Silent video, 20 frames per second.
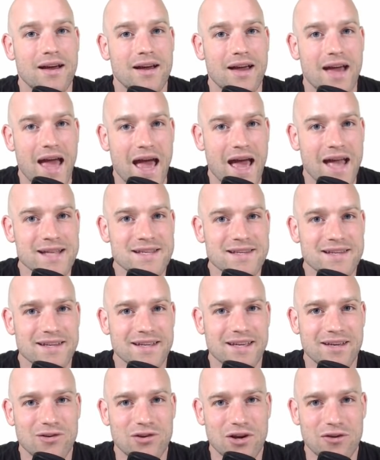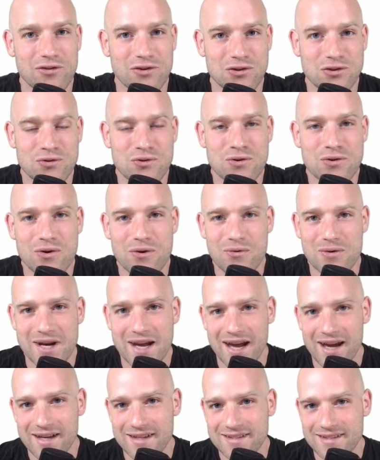And if you have a new
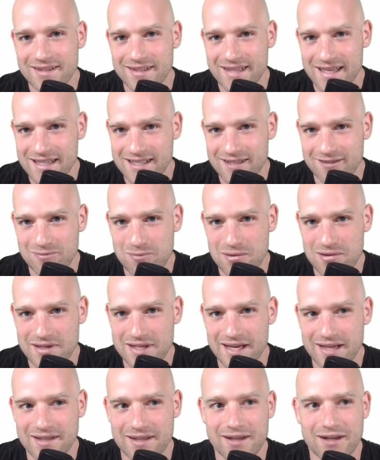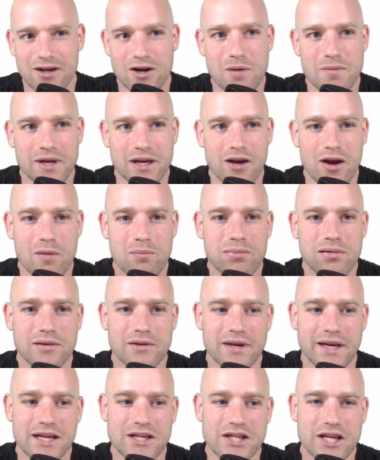React Native project coming up, you
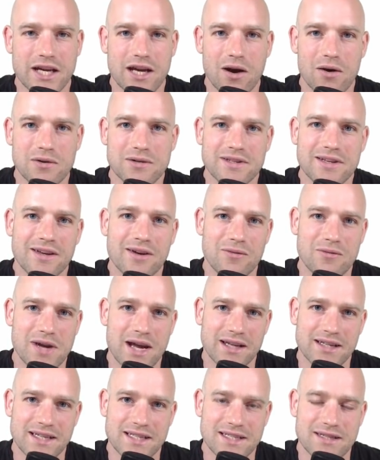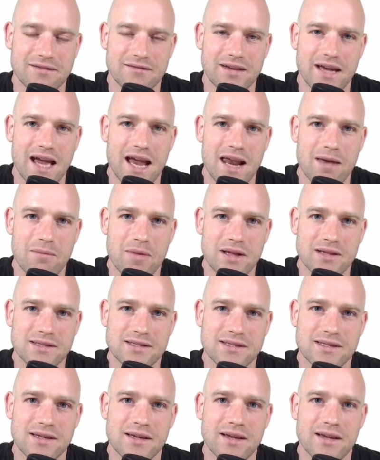can check out React Native
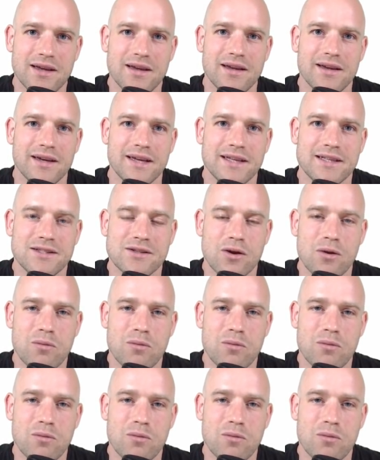Elements. It's a